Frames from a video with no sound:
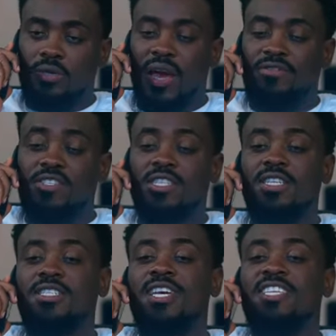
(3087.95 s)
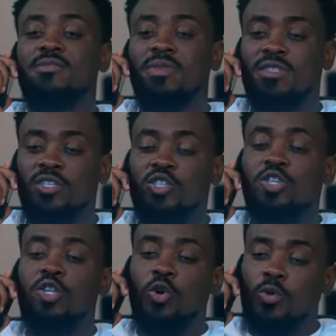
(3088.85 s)
you have to send a text message to
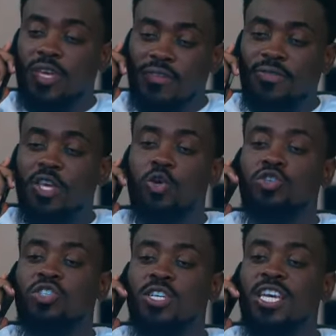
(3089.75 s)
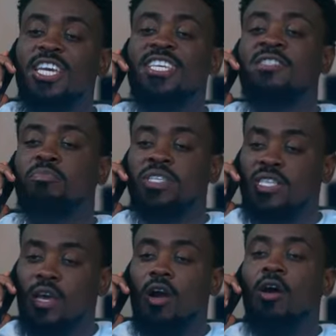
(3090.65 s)
know if he or she is
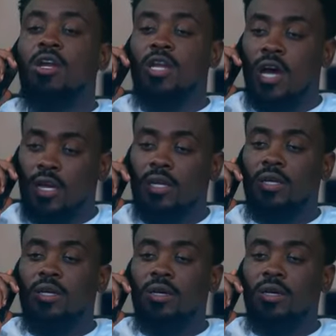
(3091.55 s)
busy or not.